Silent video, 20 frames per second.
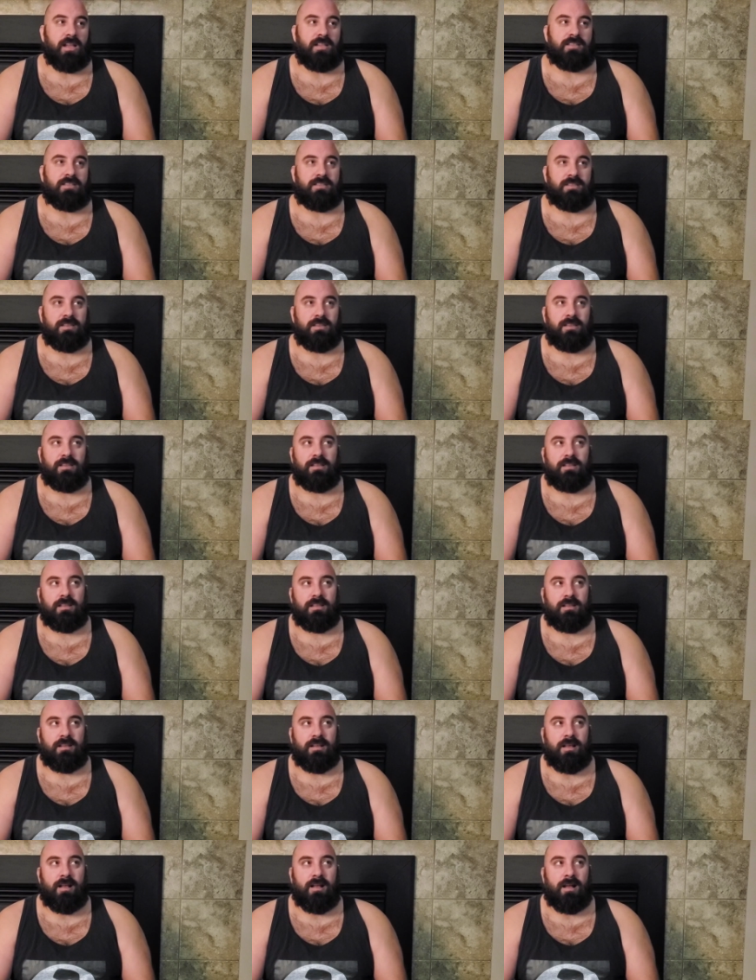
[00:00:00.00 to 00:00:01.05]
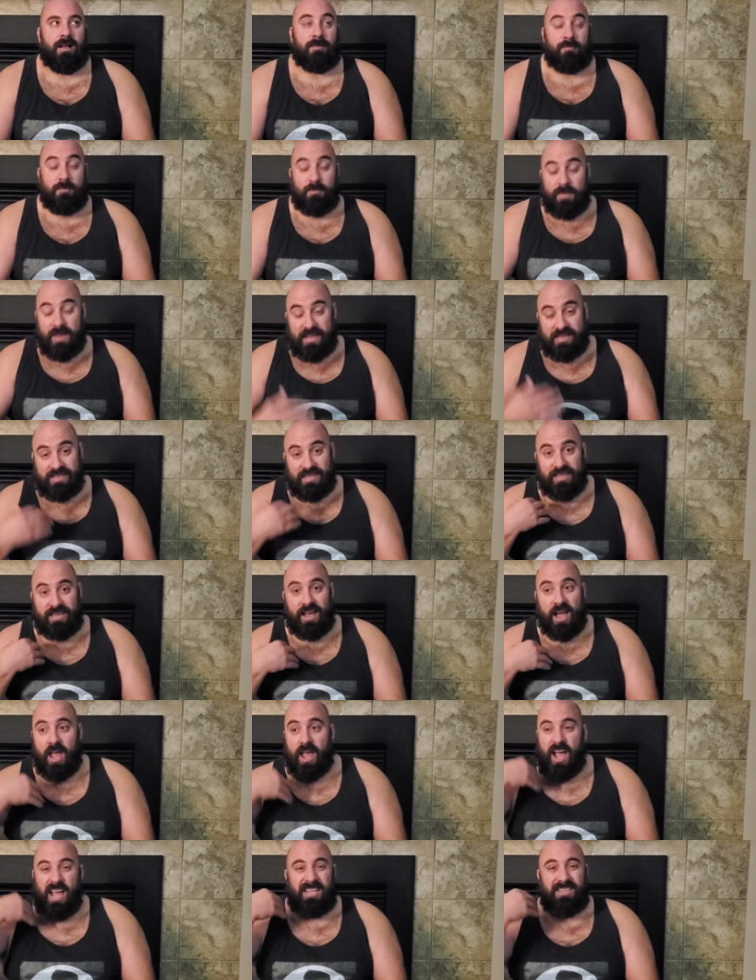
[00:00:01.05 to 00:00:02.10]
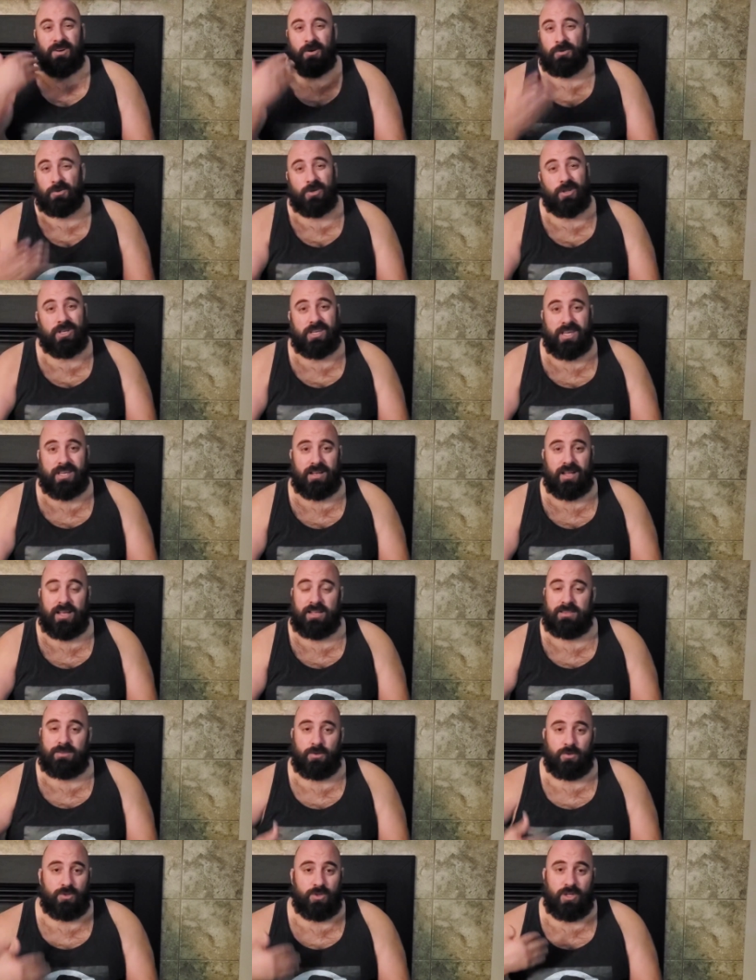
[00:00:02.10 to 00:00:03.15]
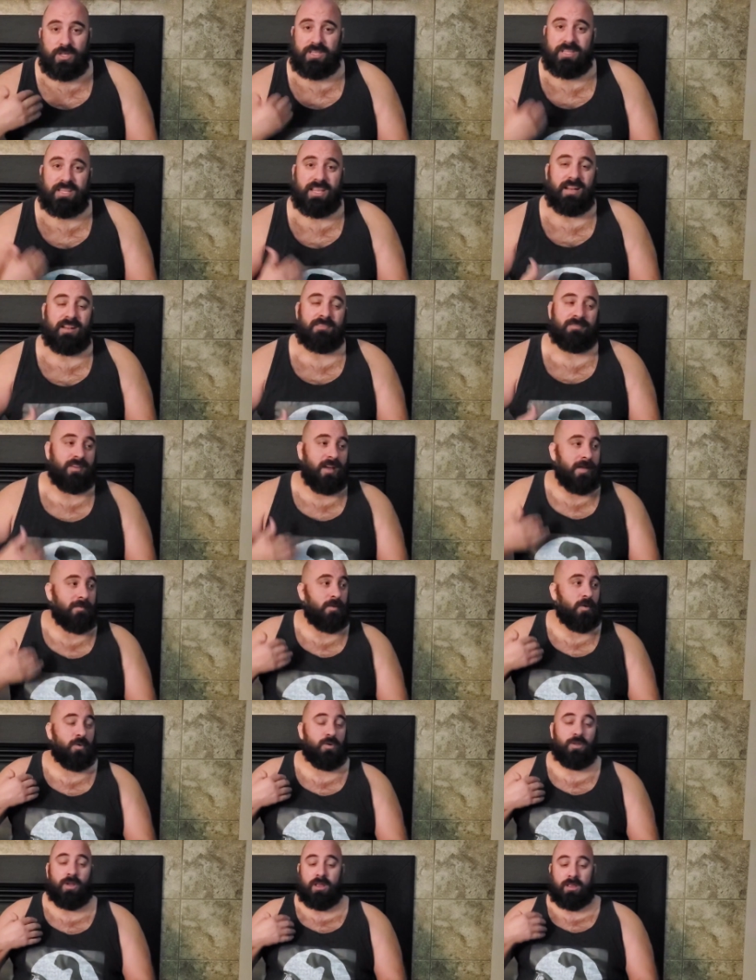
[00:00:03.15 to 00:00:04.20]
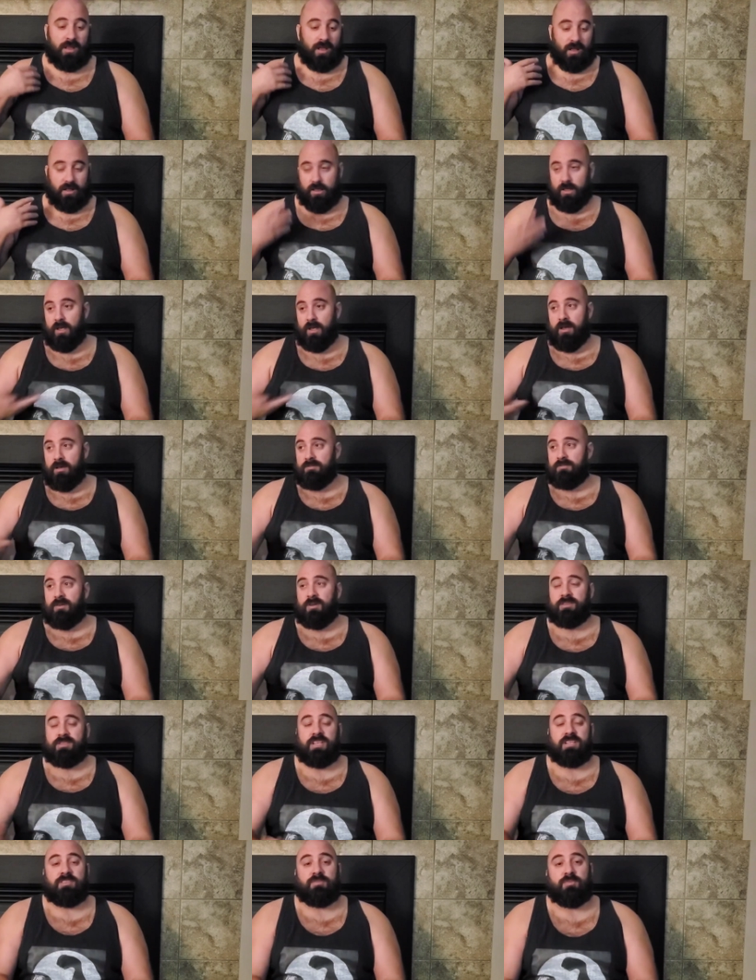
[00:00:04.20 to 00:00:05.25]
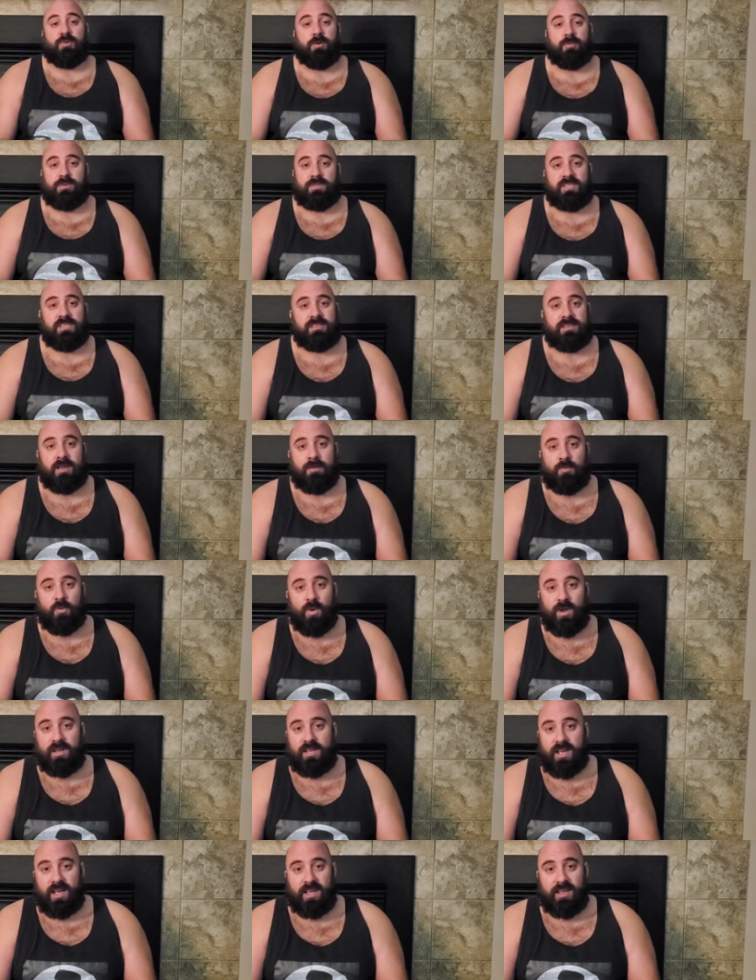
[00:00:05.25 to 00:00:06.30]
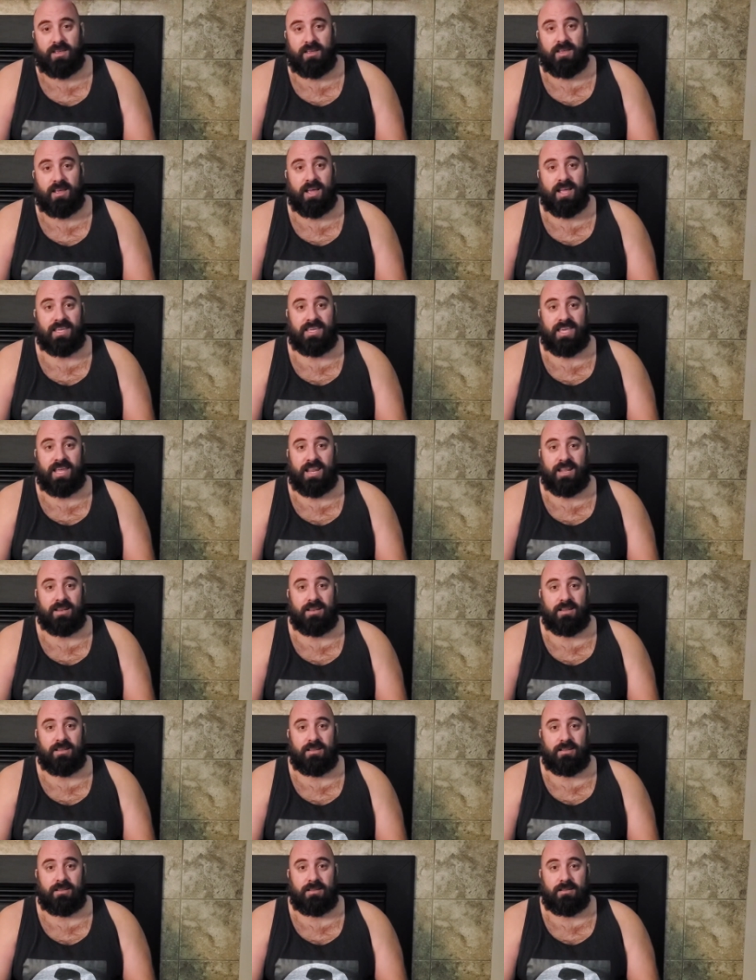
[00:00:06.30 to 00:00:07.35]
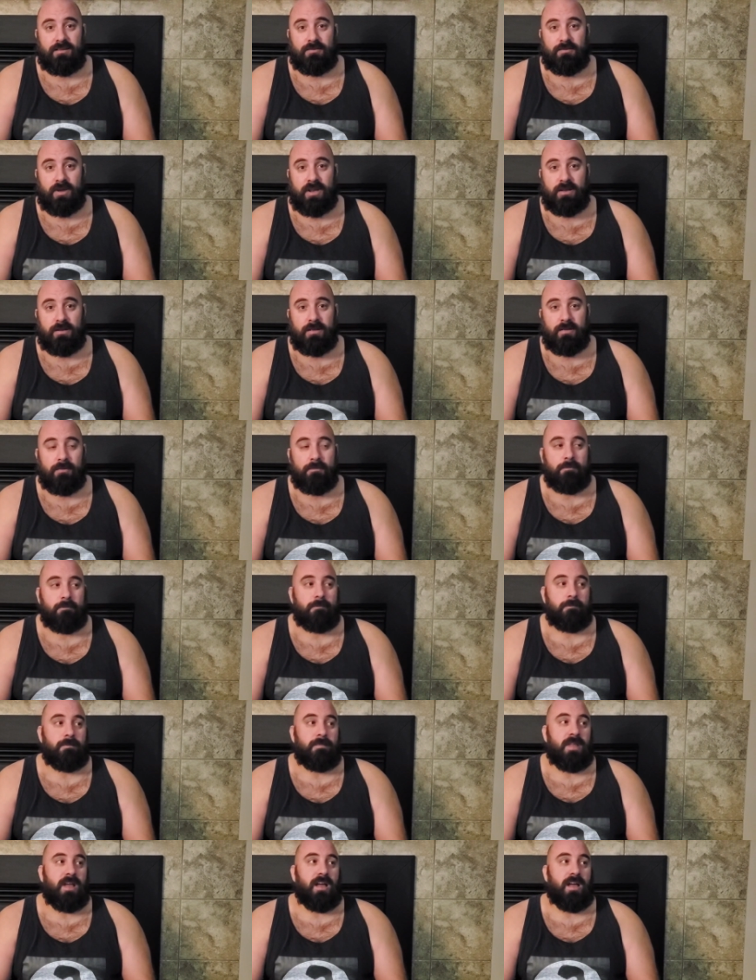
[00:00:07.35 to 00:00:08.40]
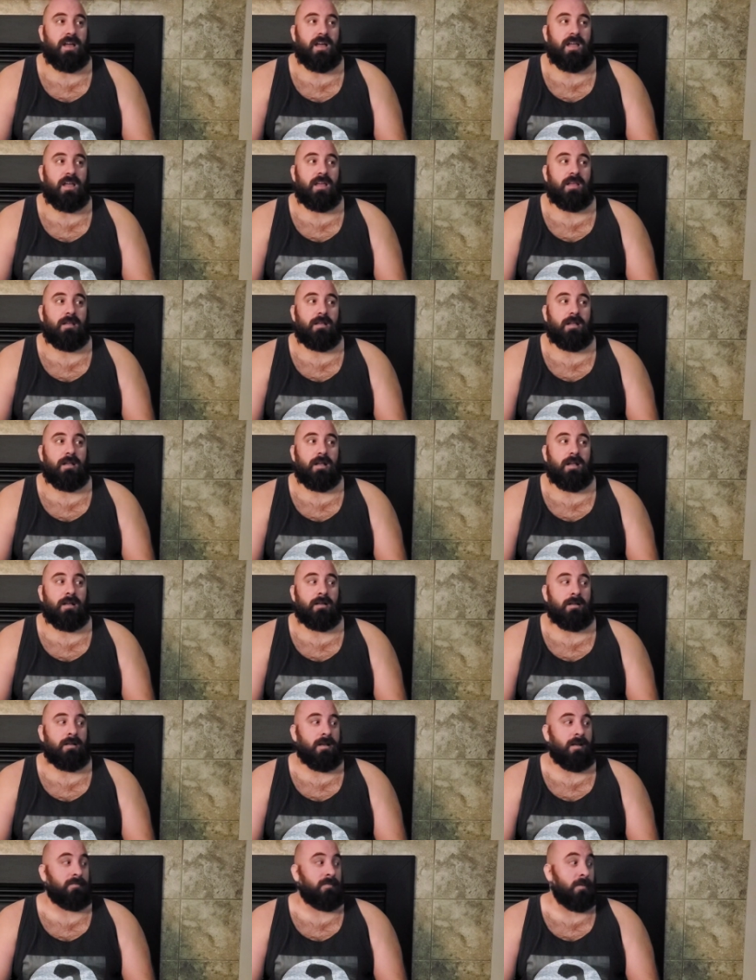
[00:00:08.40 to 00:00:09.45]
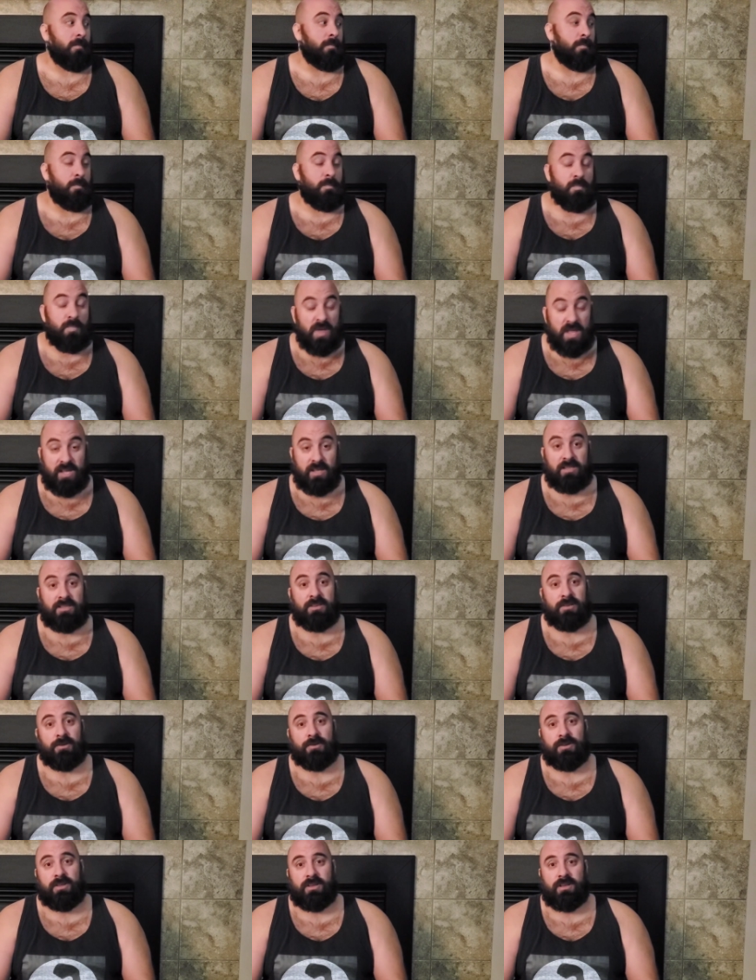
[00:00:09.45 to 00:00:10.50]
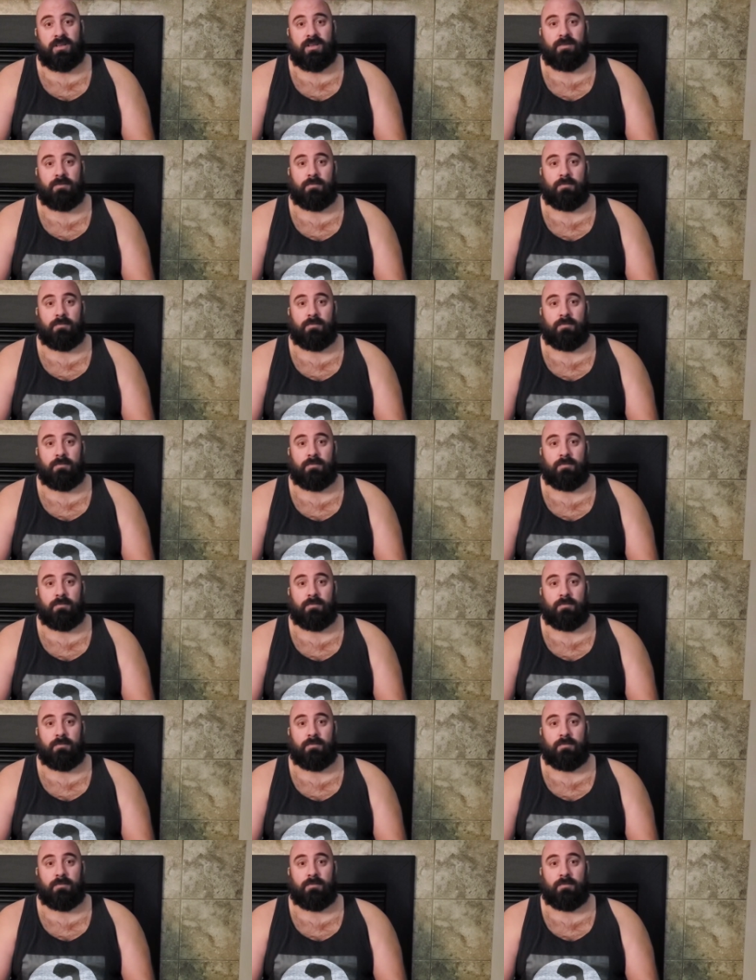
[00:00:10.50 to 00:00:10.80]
I, I'm a Métis guy. I don't look it. I don't look native. I'm a, I, for all intents and purposes, I'm a white guy. I get it, right? Uh, I'm a big dude